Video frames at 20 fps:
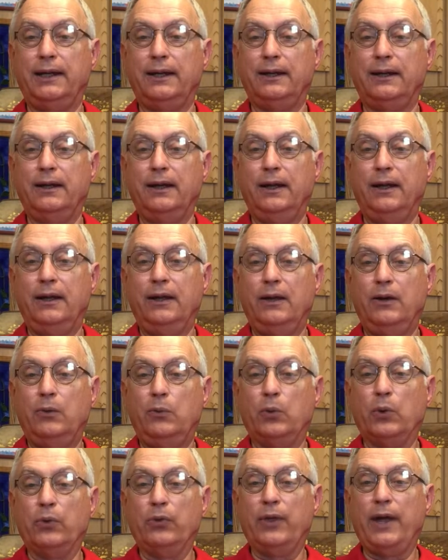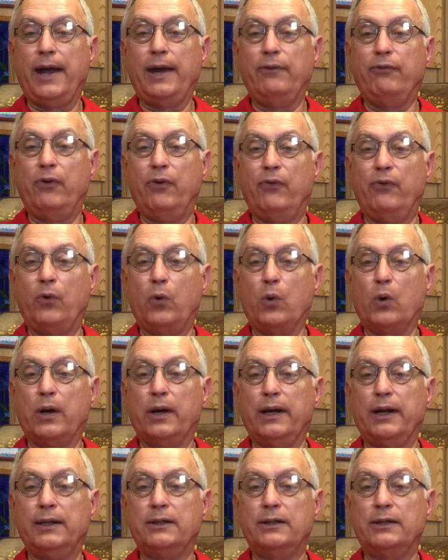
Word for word: and we're thankful for it.